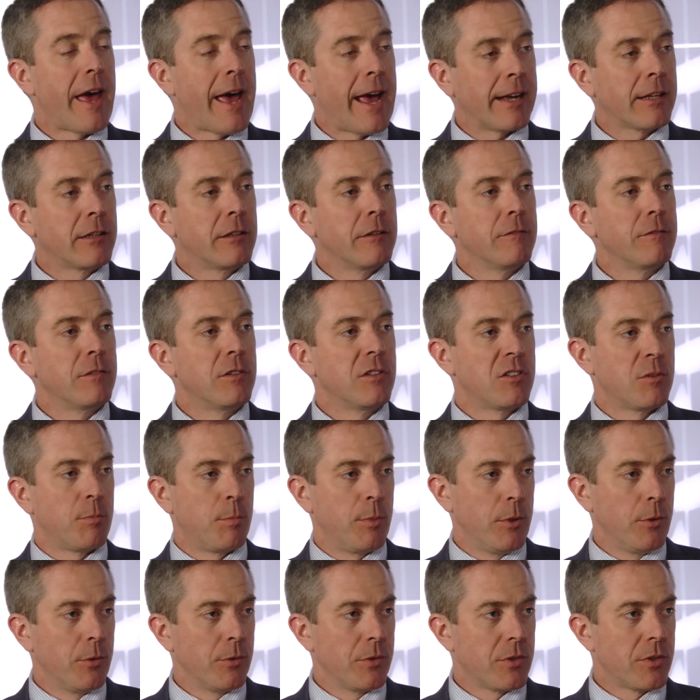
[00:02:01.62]
active
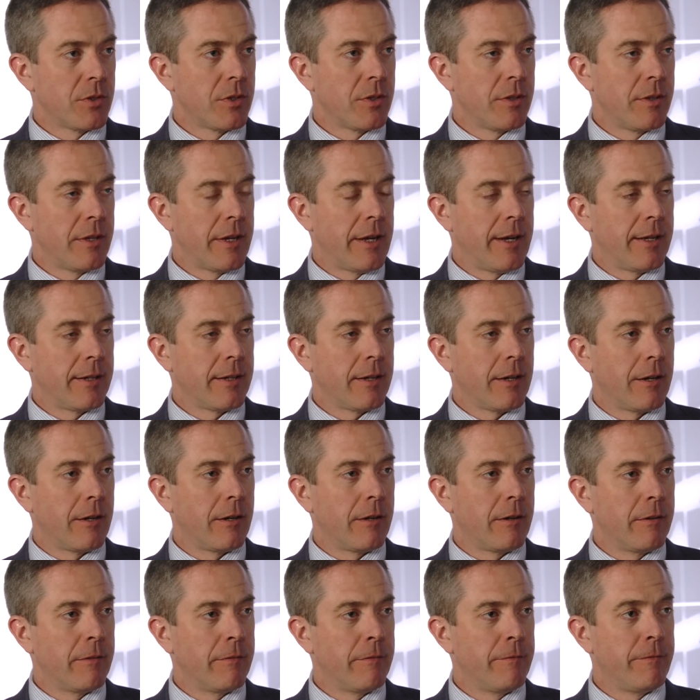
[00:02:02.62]
disputes that
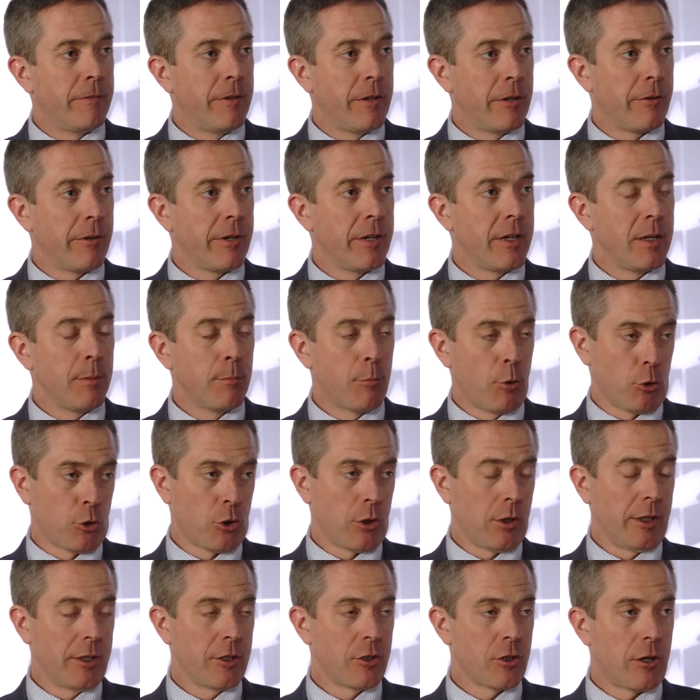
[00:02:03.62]
are very
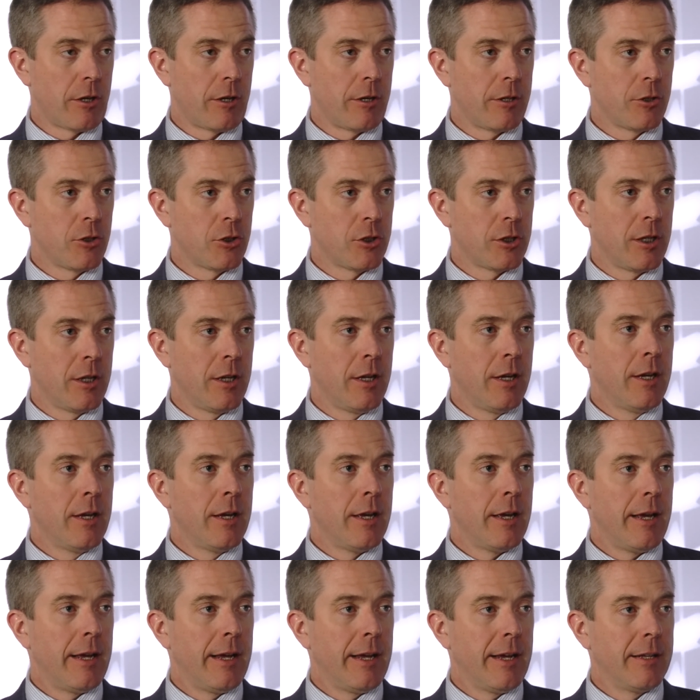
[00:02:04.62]
emotionally charged
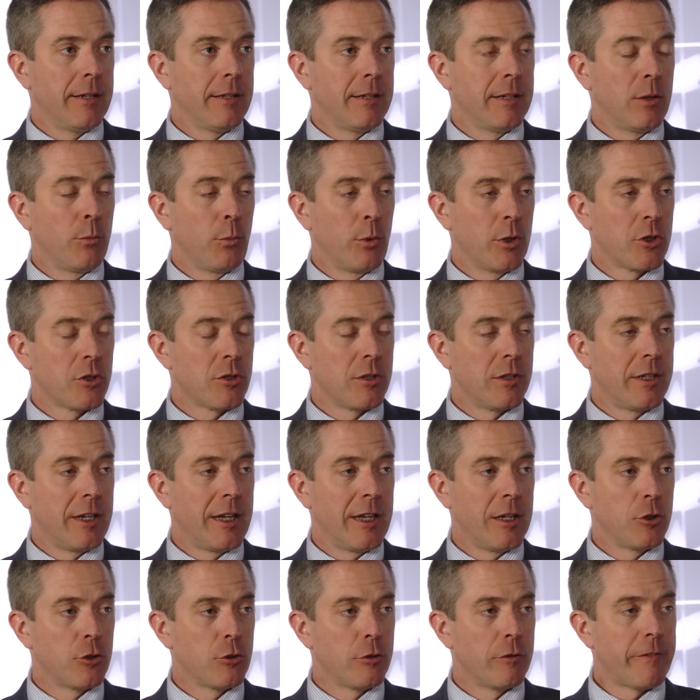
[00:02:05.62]
and in which the
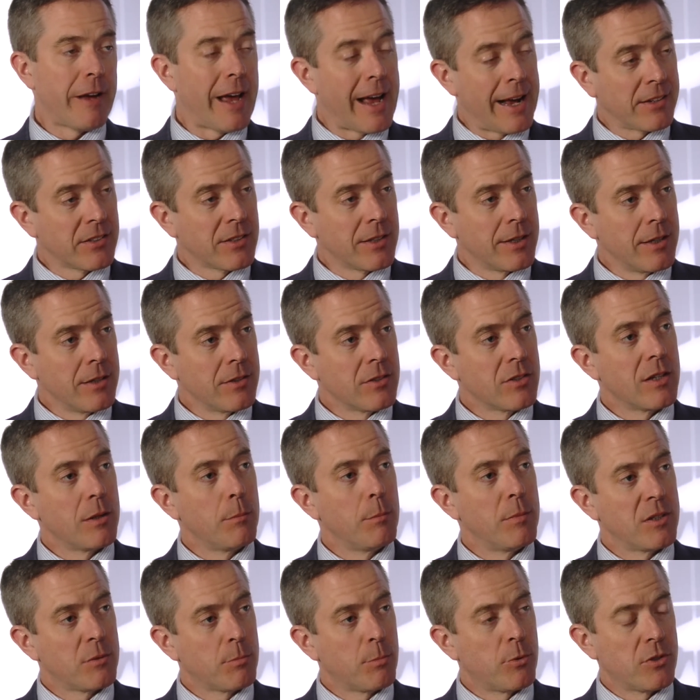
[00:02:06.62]
danger of accidents
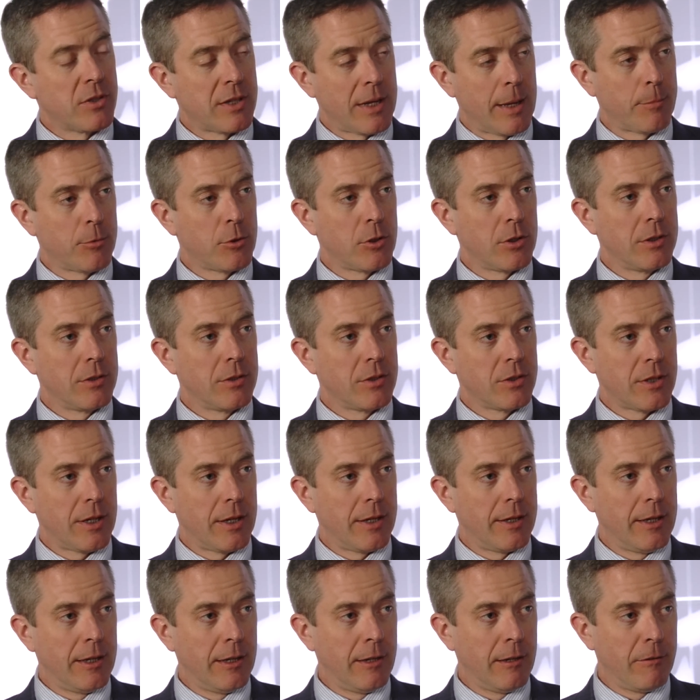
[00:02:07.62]
and misperceptions
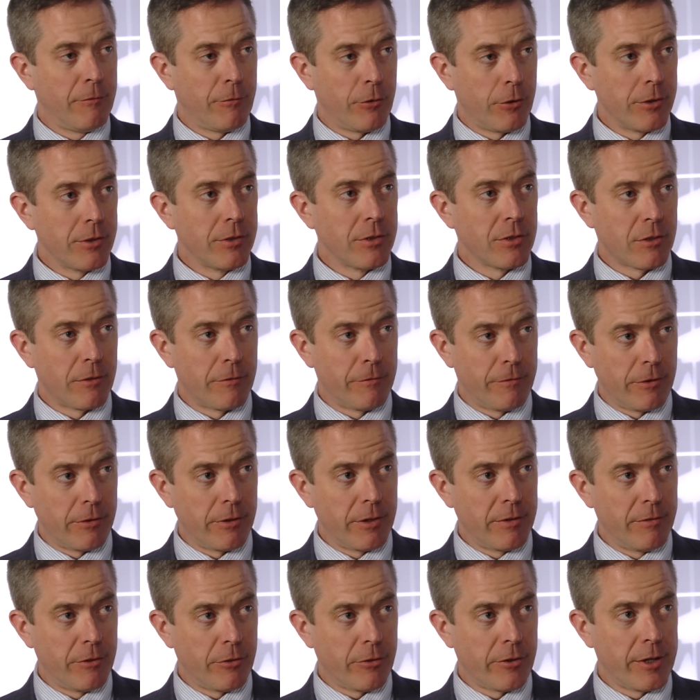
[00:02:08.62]
and inadvertence are
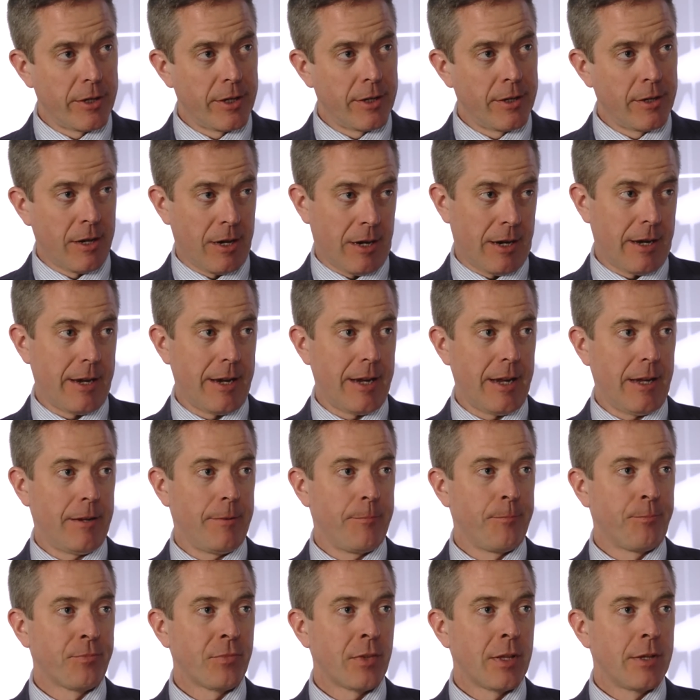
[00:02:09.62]
very, very high.
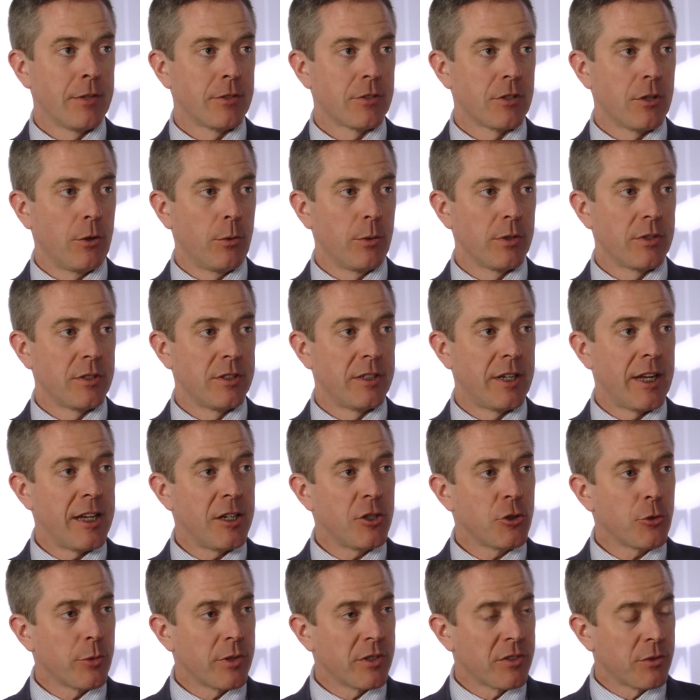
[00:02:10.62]
So it's a
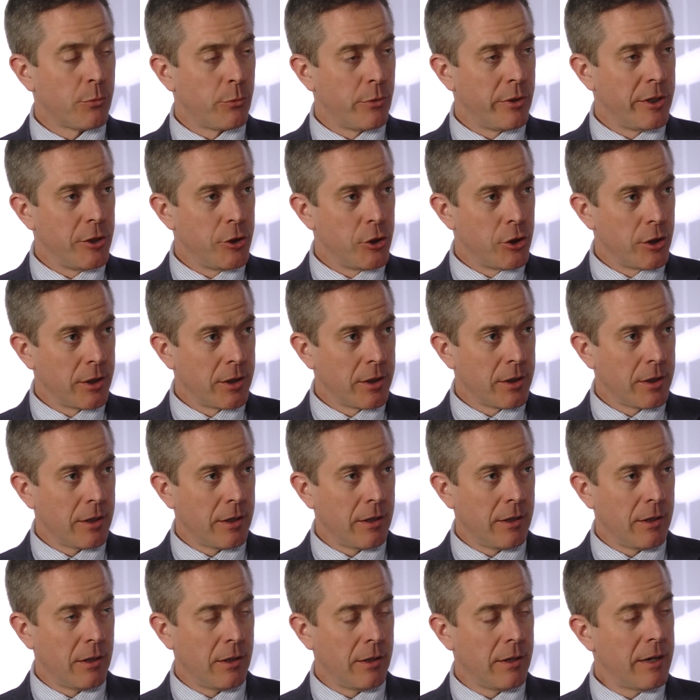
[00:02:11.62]
dangerous region.
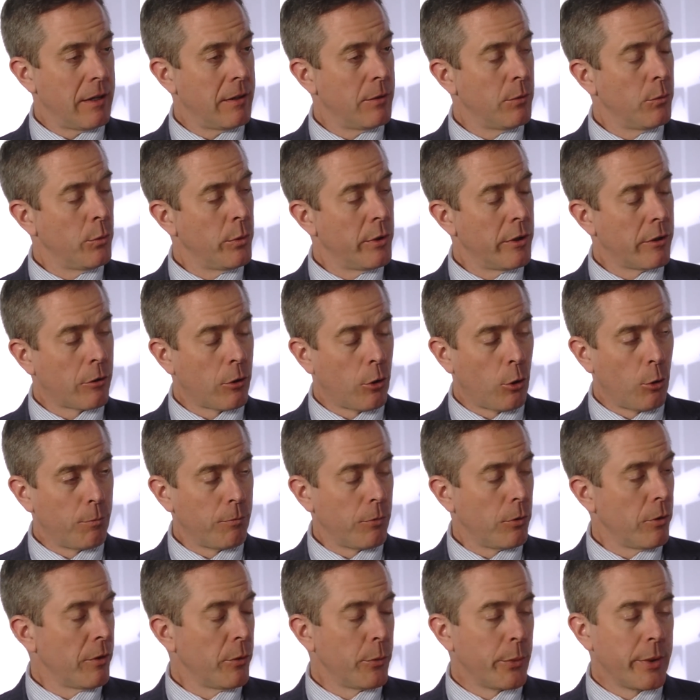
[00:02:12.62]
We're
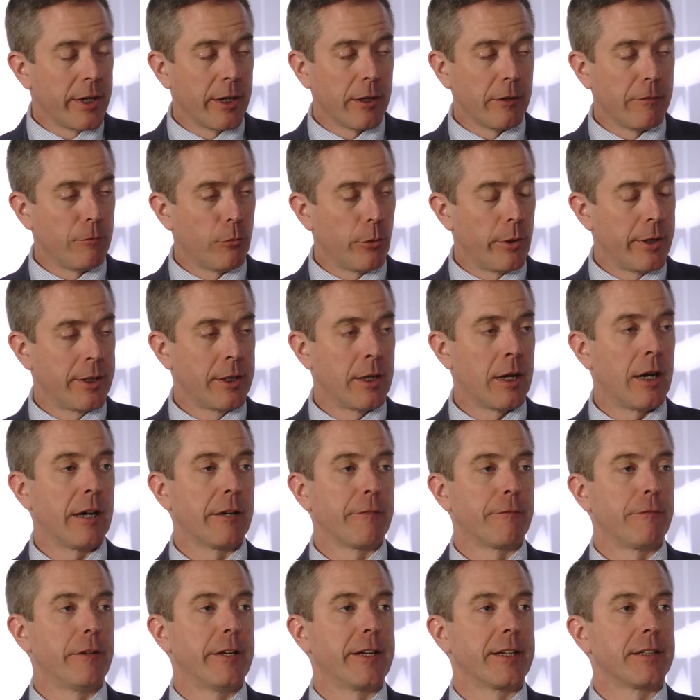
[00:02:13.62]
hopeful that we can avoid
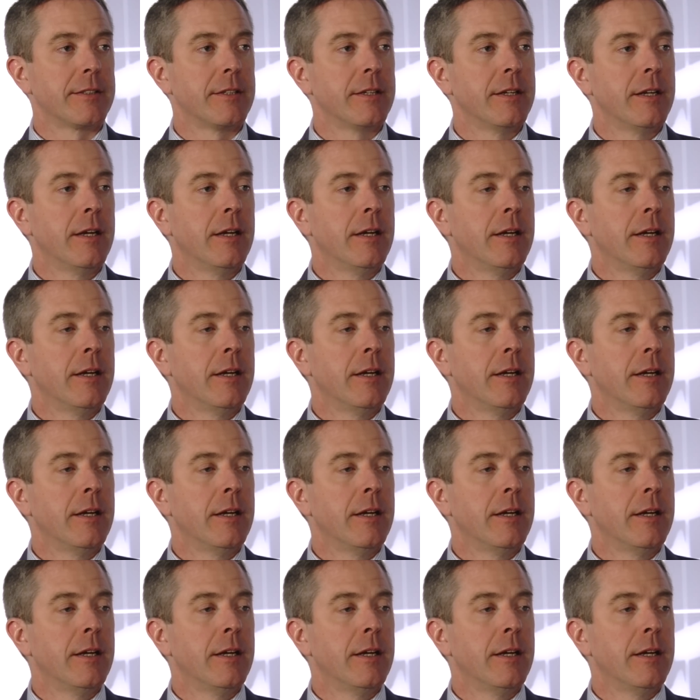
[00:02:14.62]
conflict,